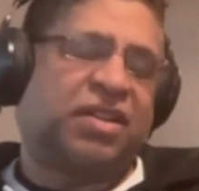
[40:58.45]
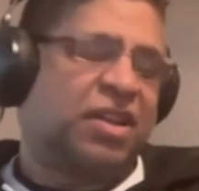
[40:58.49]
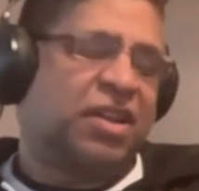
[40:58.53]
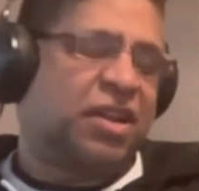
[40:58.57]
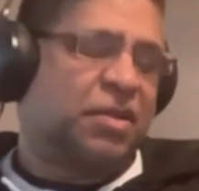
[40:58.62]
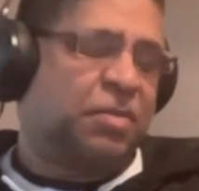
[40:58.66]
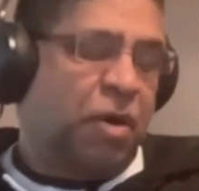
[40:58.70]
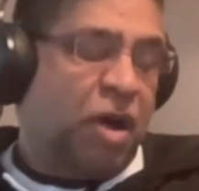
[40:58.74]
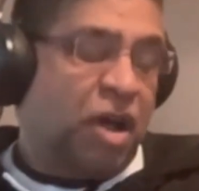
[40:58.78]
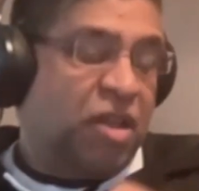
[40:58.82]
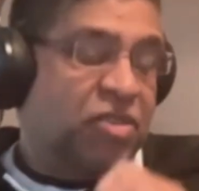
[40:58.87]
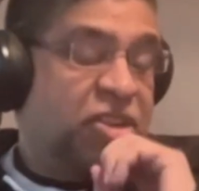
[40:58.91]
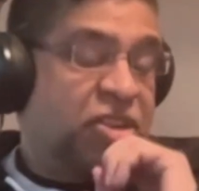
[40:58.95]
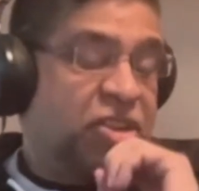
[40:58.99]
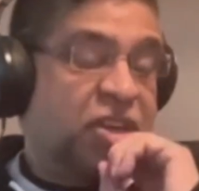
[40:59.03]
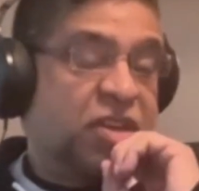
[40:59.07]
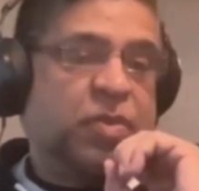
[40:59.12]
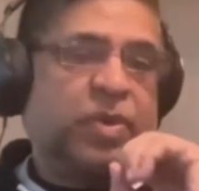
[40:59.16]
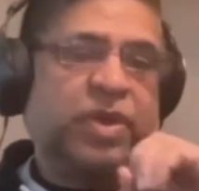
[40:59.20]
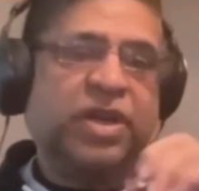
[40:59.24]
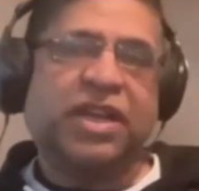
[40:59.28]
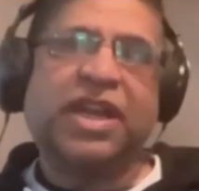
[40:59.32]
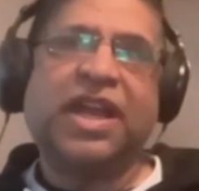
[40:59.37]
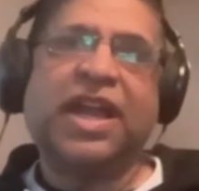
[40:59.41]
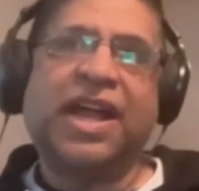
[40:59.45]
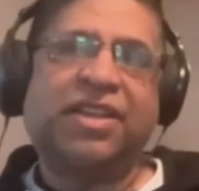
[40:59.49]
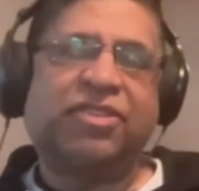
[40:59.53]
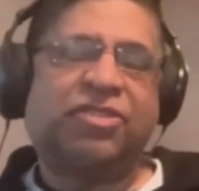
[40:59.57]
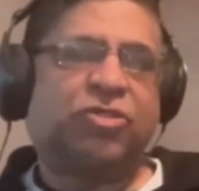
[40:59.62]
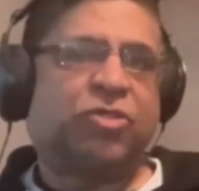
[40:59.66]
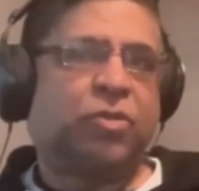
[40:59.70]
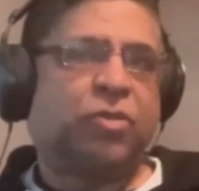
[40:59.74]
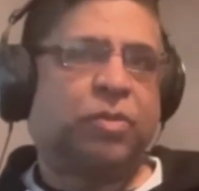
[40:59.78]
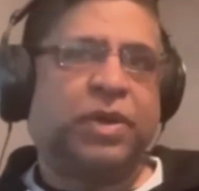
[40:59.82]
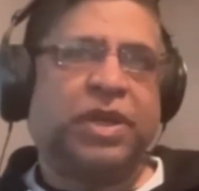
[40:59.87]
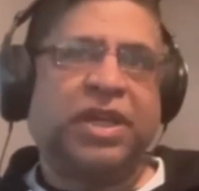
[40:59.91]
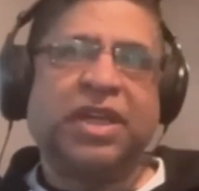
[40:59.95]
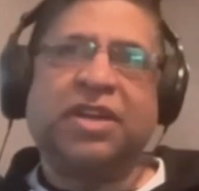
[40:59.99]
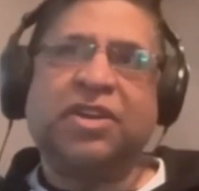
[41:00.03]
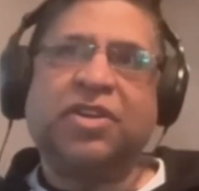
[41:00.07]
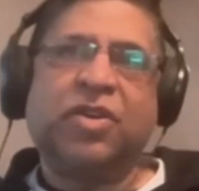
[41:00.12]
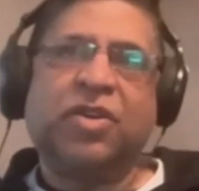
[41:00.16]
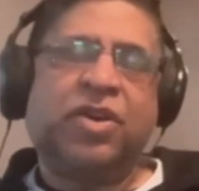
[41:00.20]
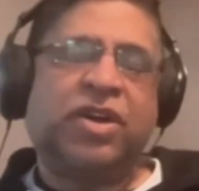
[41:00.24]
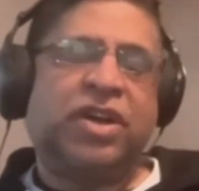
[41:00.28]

that positivity has to be in your